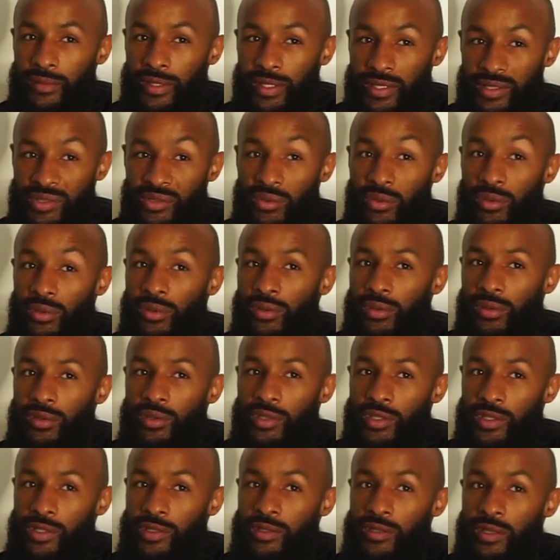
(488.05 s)
It's not,
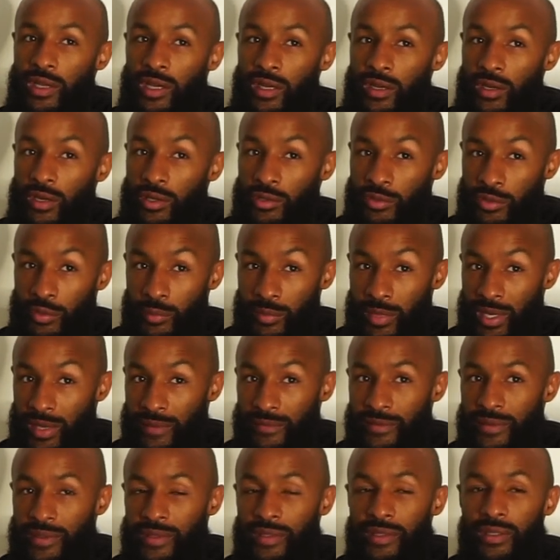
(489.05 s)
because I can't do
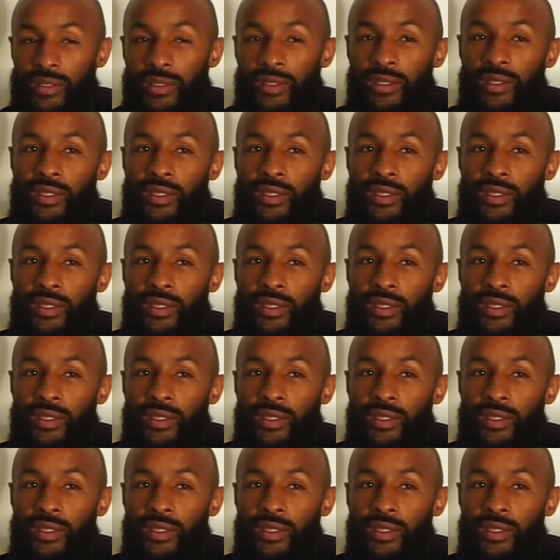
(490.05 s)
maths.